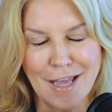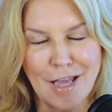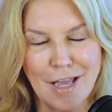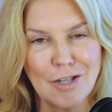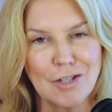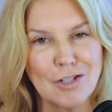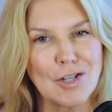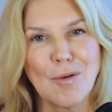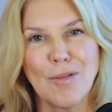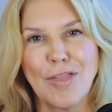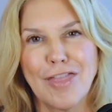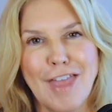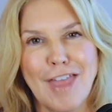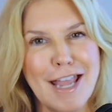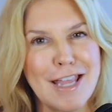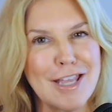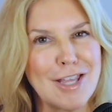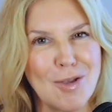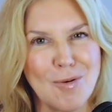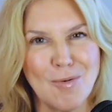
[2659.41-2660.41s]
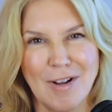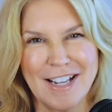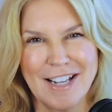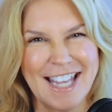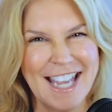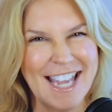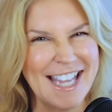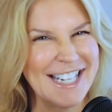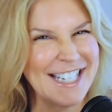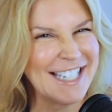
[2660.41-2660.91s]
So thank you
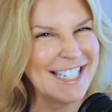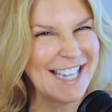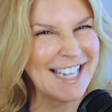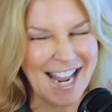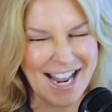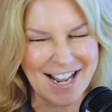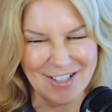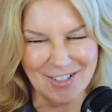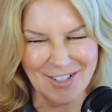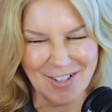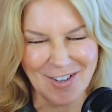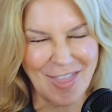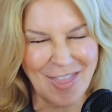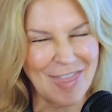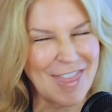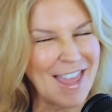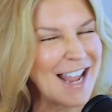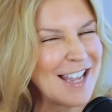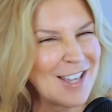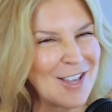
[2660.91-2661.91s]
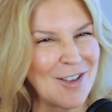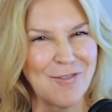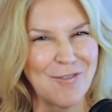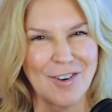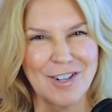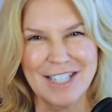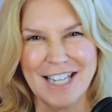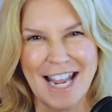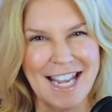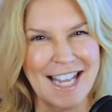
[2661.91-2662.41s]
again, Taylor. Thank you
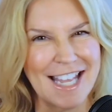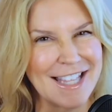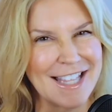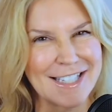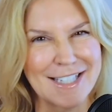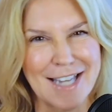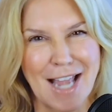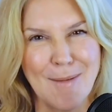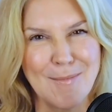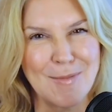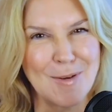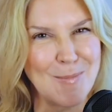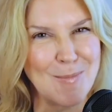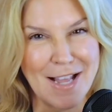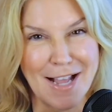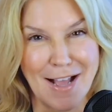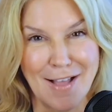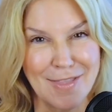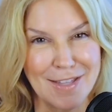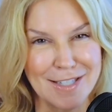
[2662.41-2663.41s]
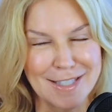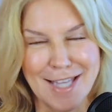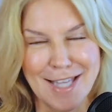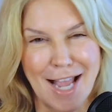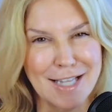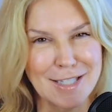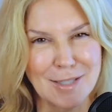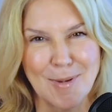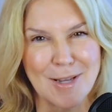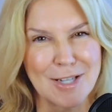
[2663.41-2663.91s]
for taking the time to be on the
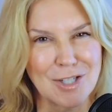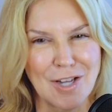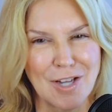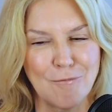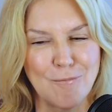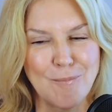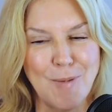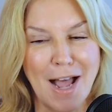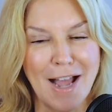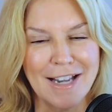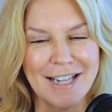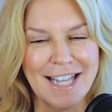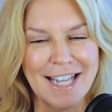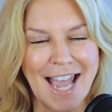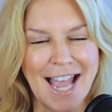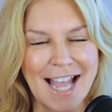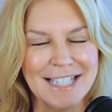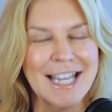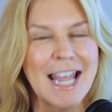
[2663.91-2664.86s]
Seismic Shift podcast.